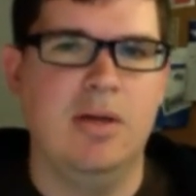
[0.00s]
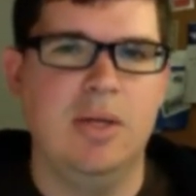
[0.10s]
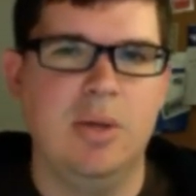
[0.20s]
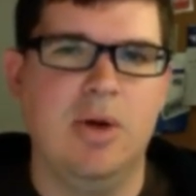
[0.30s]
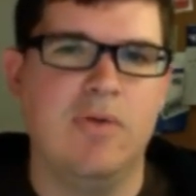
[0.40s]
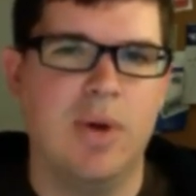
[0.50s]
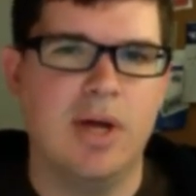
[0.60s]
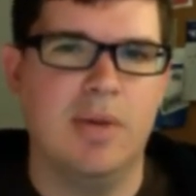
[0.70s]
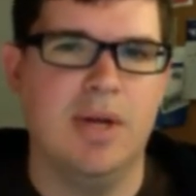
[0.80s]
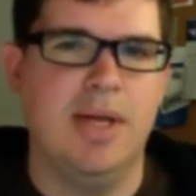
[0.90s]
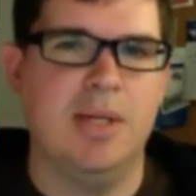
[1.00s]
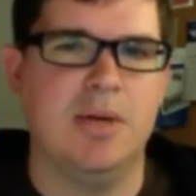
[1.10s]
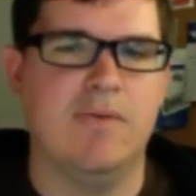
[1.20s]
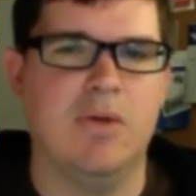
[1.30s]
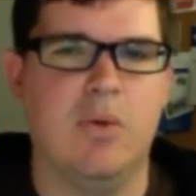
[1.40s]
do you have a
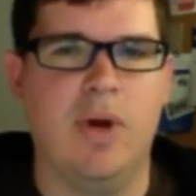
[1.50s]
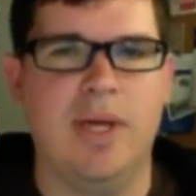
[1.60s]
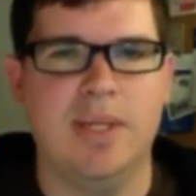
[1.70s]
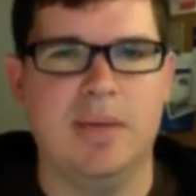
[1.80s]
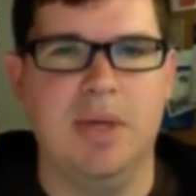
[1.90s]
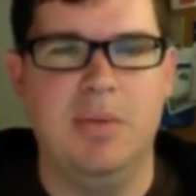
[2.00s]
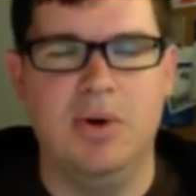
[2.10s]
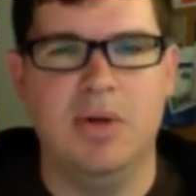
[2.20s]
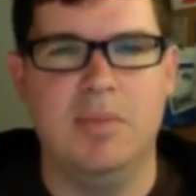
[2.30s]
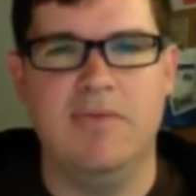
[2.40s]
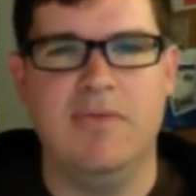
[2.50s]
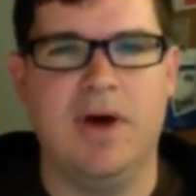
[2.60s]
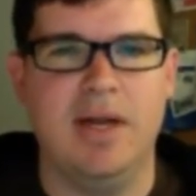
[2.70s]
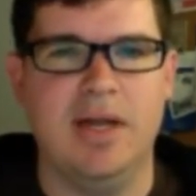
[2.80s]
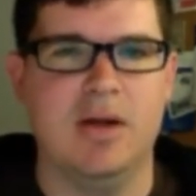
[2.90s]
recommendation for the ways that people can be
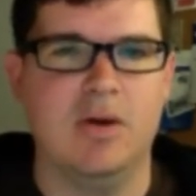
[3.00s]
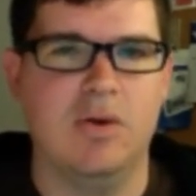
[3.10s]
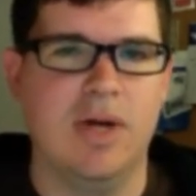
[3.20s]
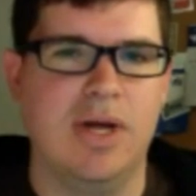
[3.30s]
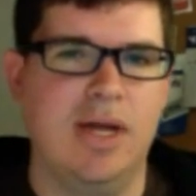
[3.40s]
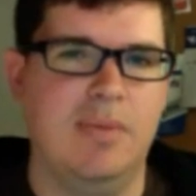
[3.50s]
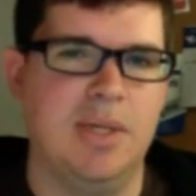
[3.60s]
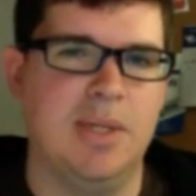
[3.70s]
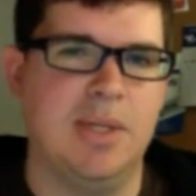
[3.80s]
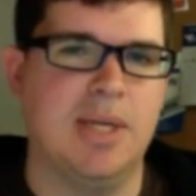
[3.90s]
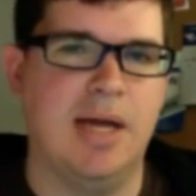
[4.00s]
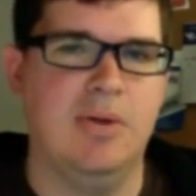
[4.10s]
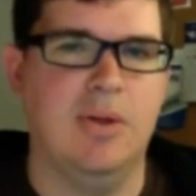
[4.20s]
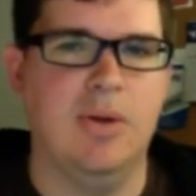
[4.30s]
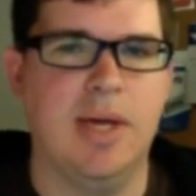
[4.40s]
finding great images tied
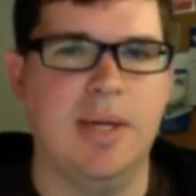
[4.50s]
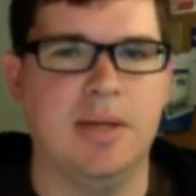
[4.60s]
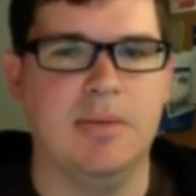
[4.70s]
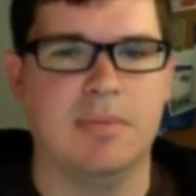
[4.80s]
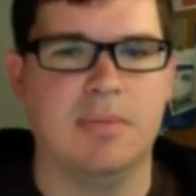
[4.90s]
to location?